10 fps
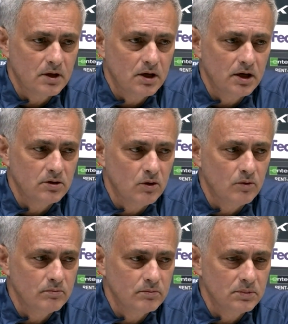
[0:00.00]
at
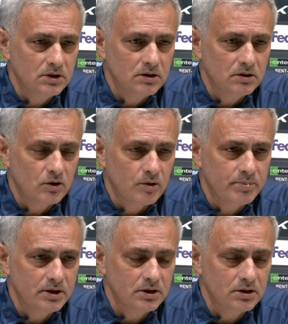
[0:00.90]
home,
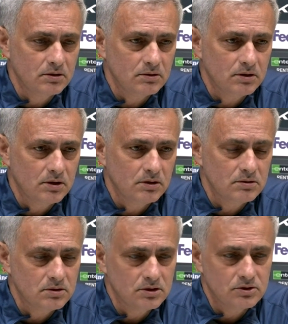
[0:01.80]
Europa League.
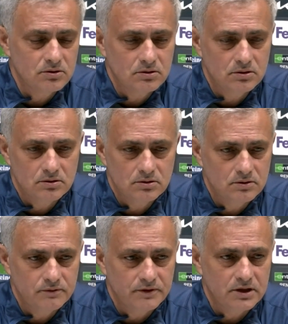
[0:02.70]
It's, it's
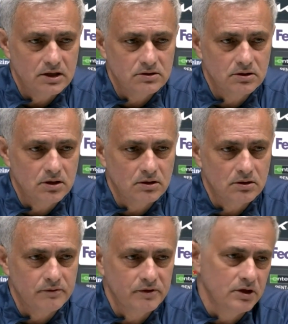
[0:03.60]
fantastic.
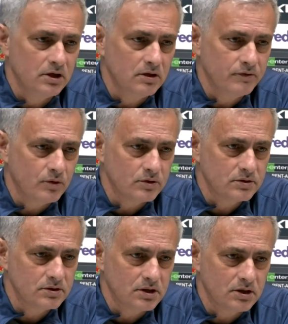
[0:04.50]
And Levinier, of
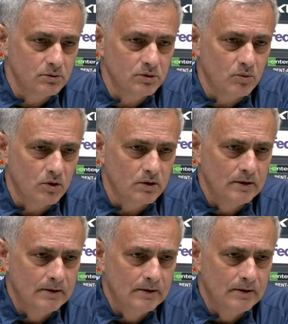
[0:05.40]
course, is a kid with more